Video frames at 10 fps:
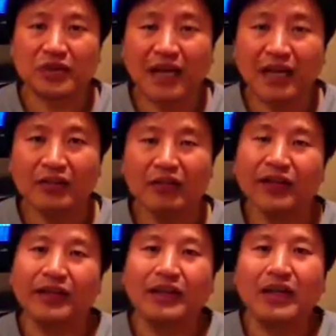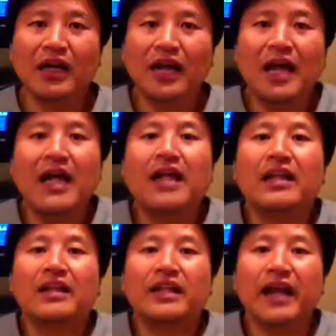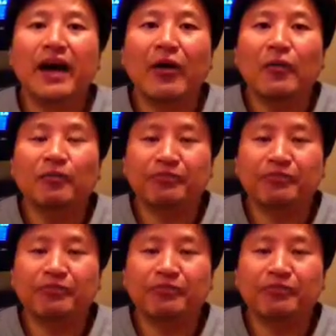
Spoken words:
tolerate. Now,